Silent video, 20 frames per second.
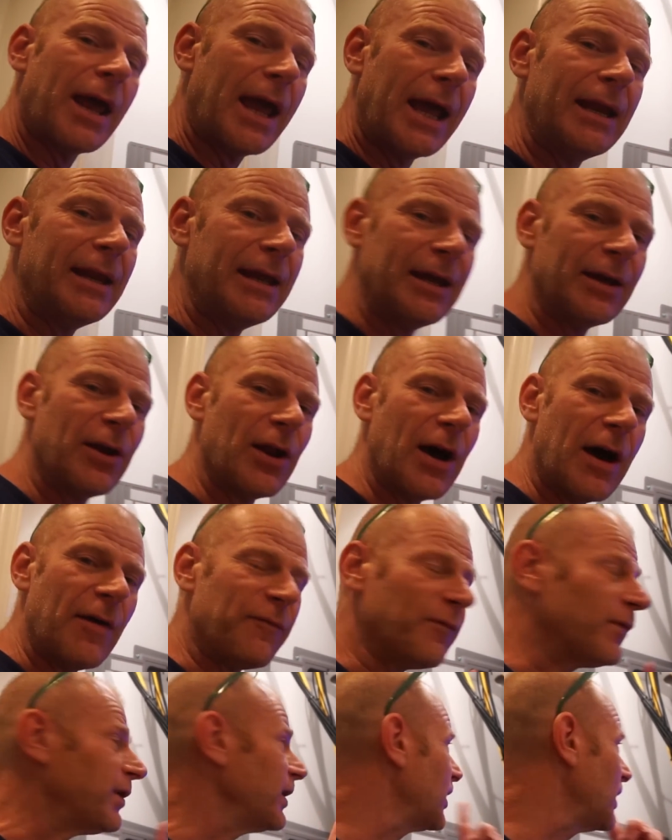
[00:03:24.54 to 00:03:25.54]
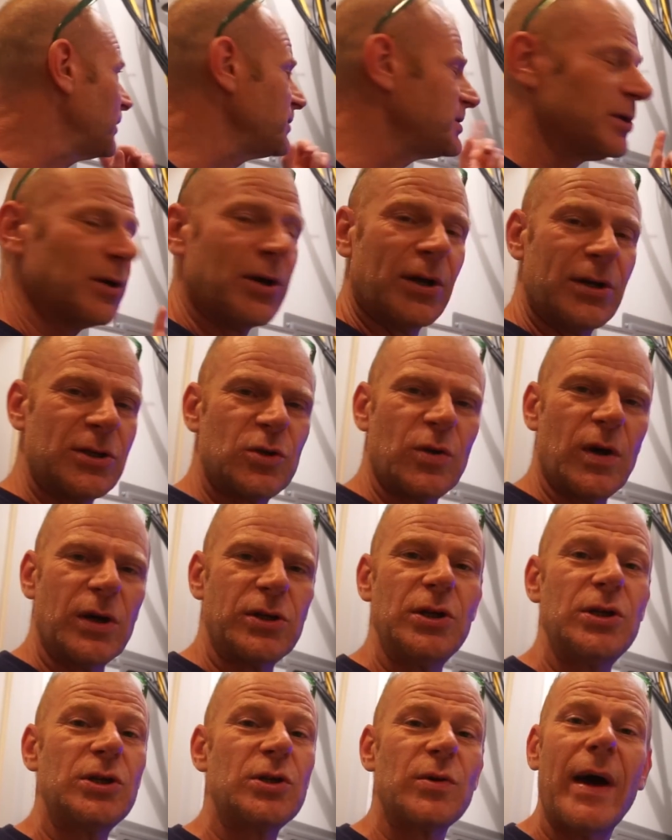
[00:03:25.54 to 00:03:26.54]
handy enough when it comes to
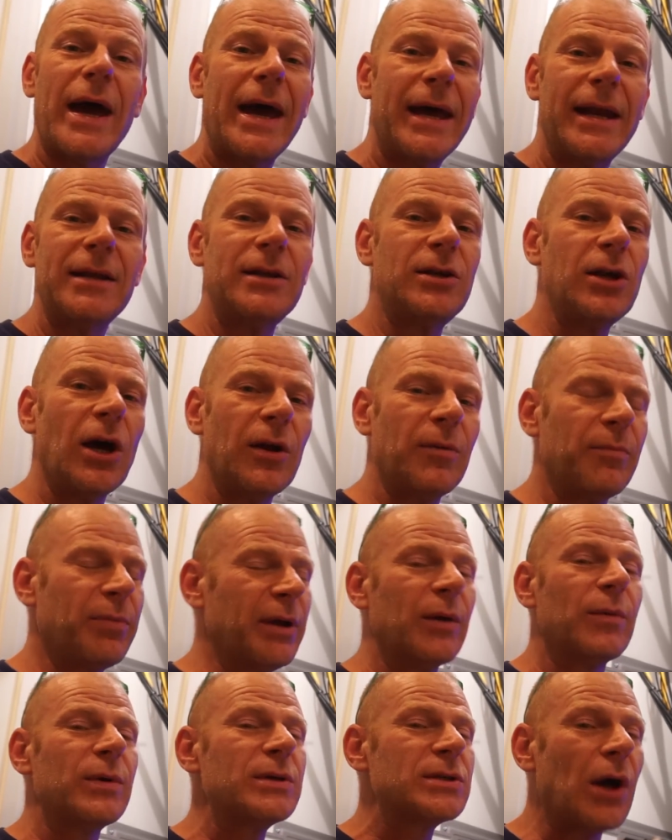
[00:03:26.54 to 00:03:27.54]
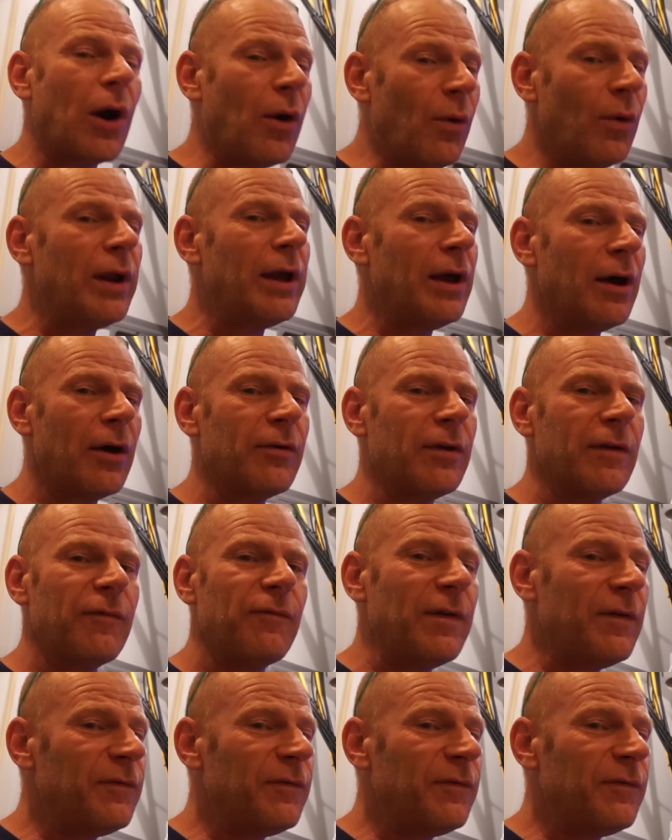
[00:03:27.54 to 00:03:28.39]
construction, so I had it done, but it was only $150,